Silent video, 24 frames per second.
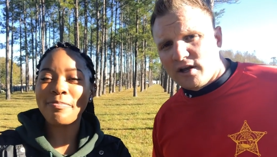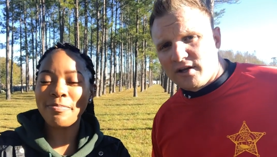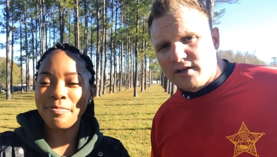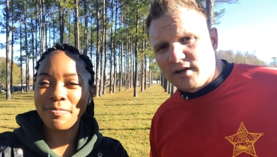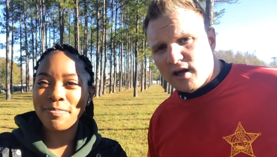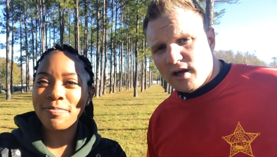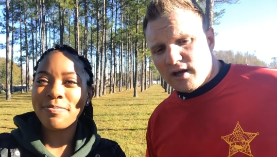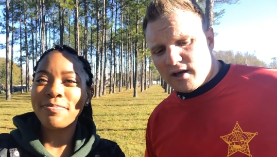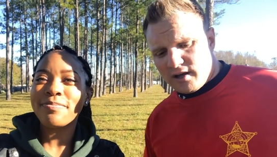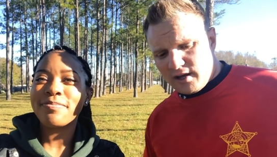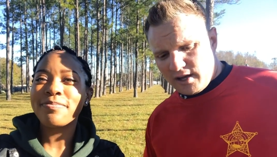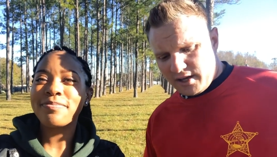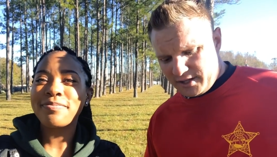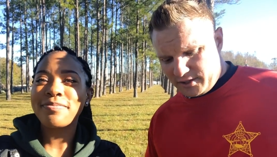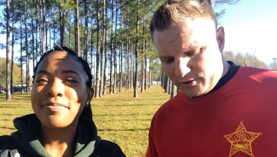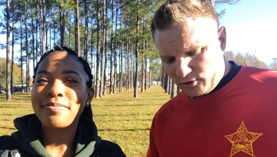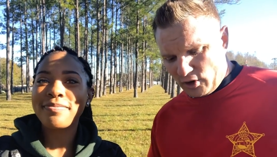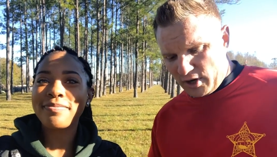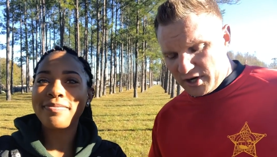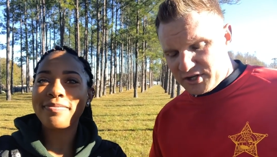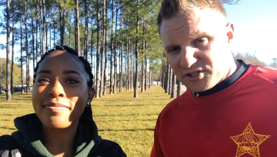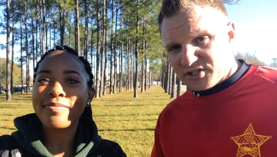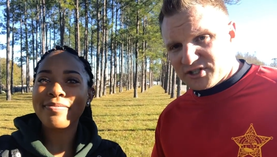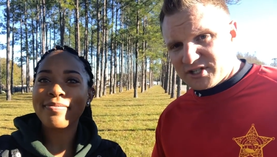Speaker 1: mm -hmm. a, a,
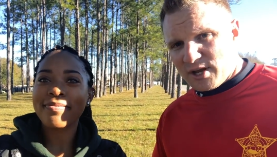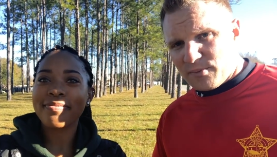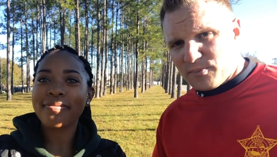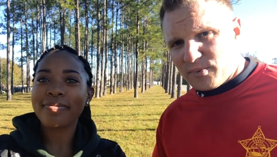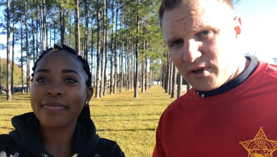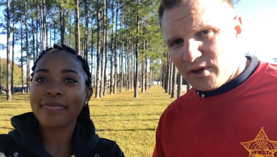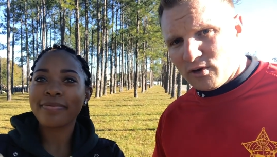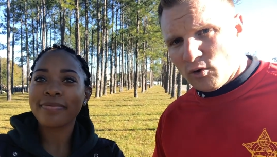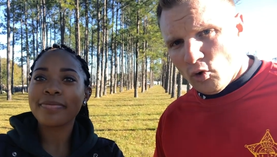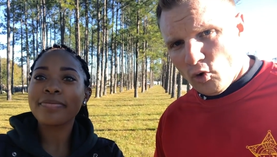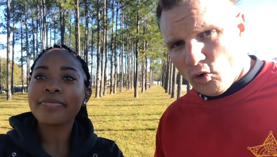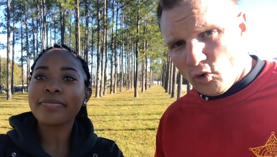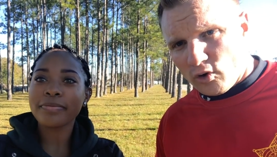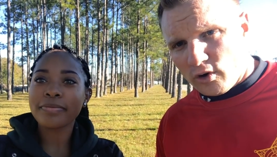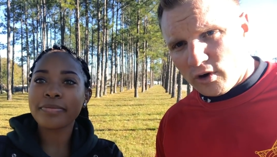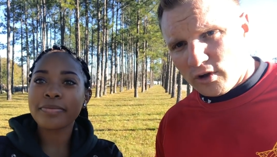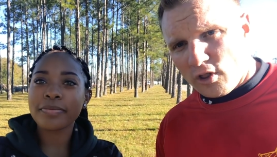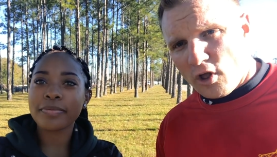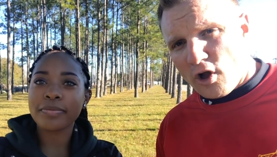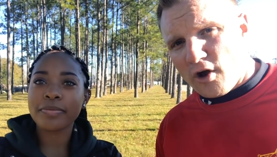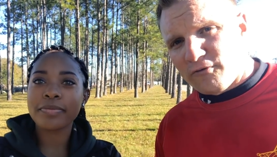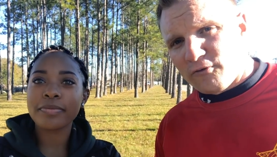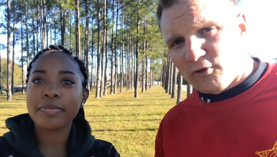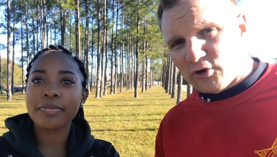corrections deputy or a
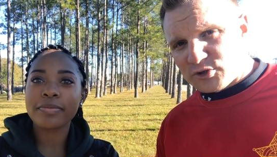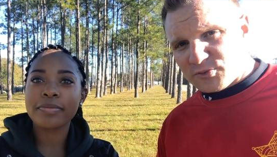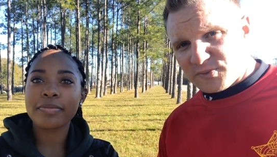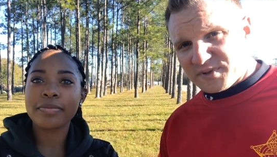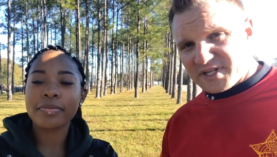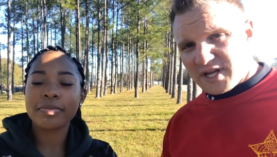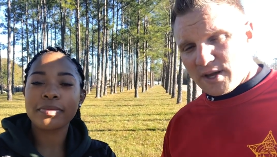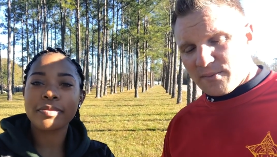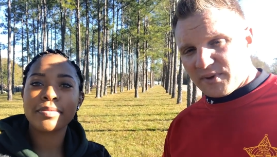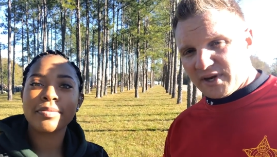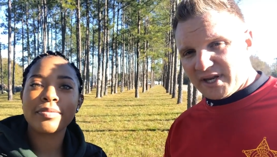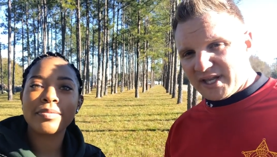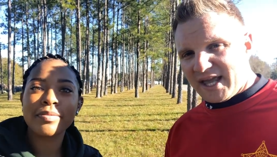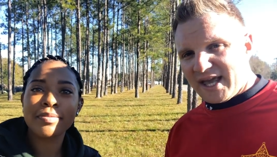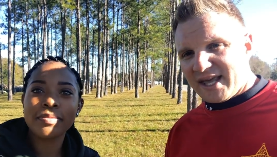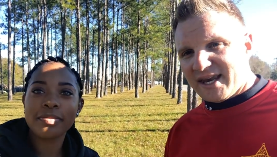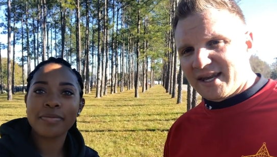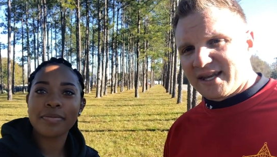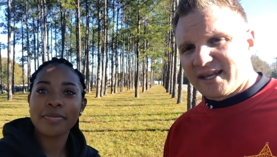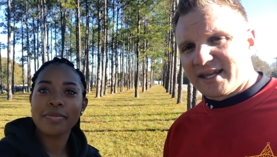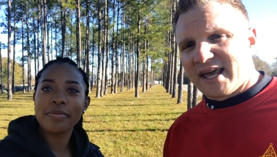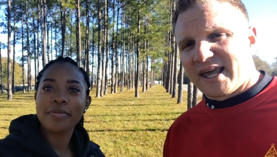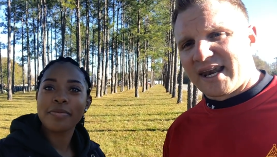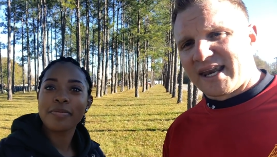law enforcement deputy
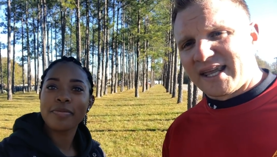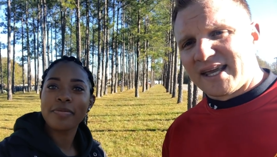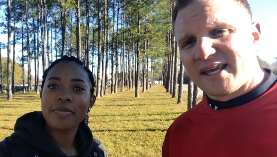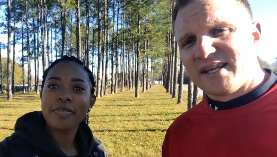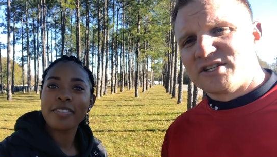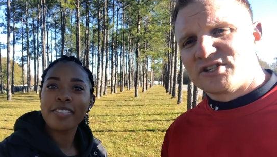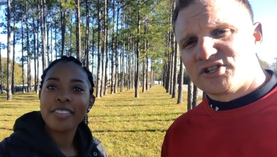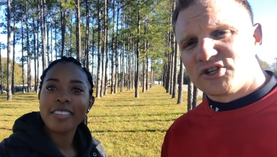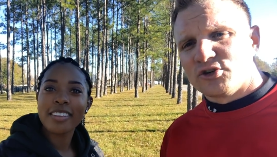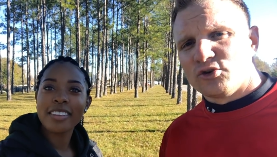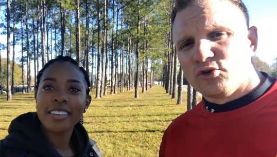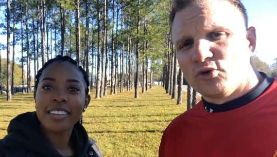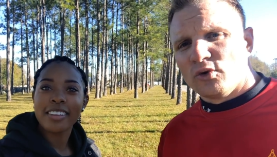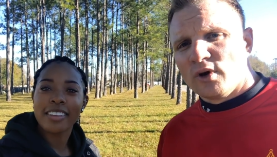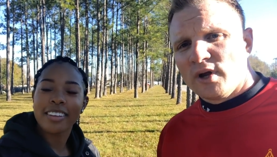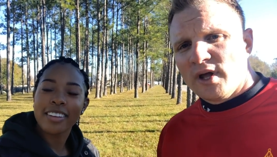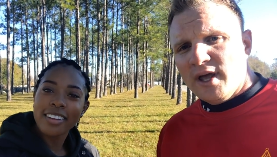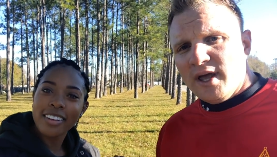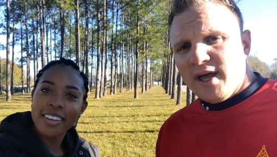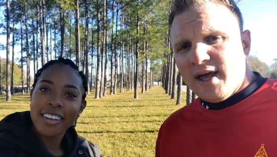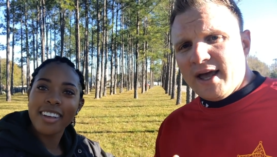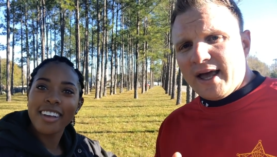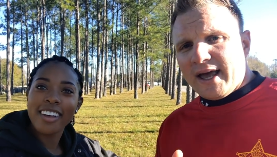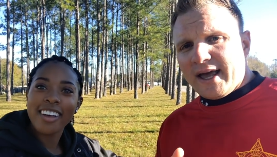getting getting into
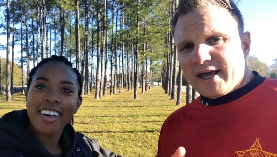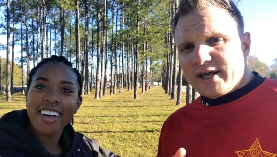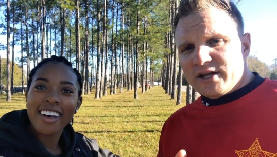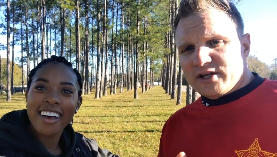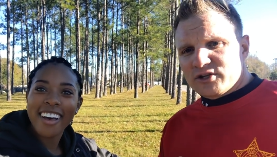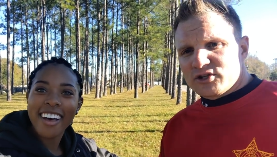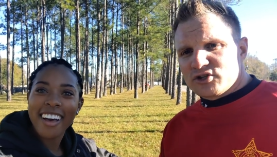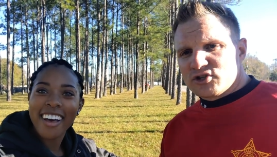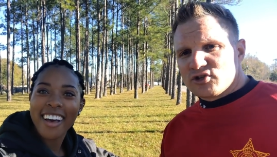a